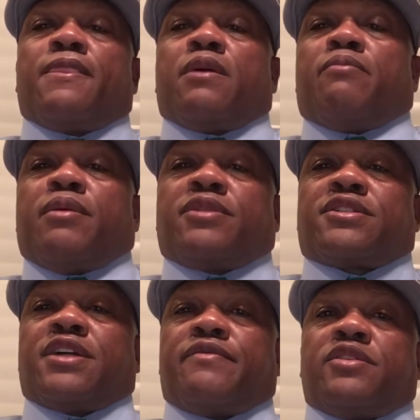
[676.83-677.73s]
public
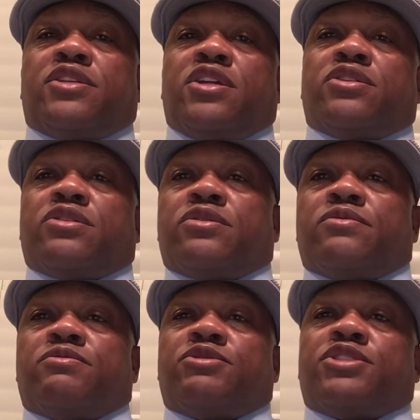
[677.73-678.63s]
safety teacher,
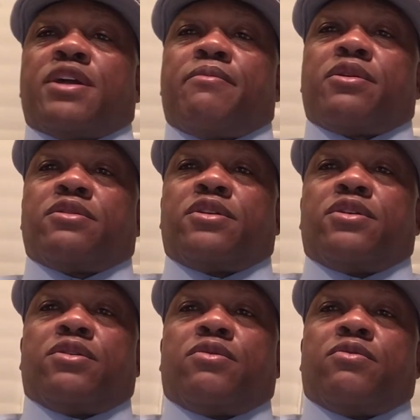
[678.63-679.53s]
San
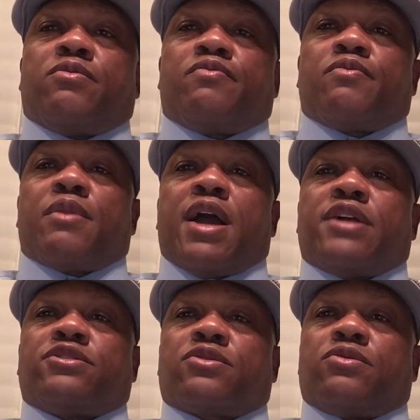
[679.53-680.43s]
Bernardino High
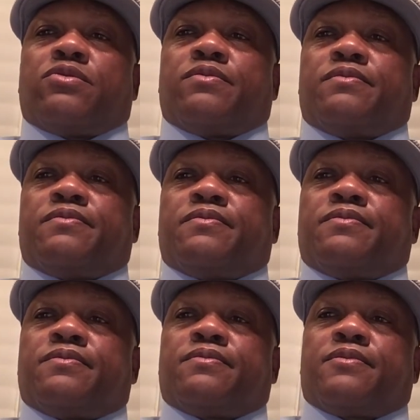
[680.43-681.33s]
School.
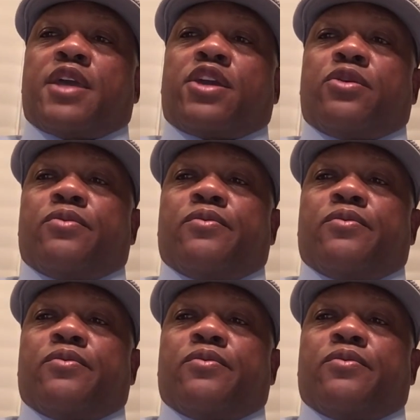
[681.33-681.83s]
Thank you.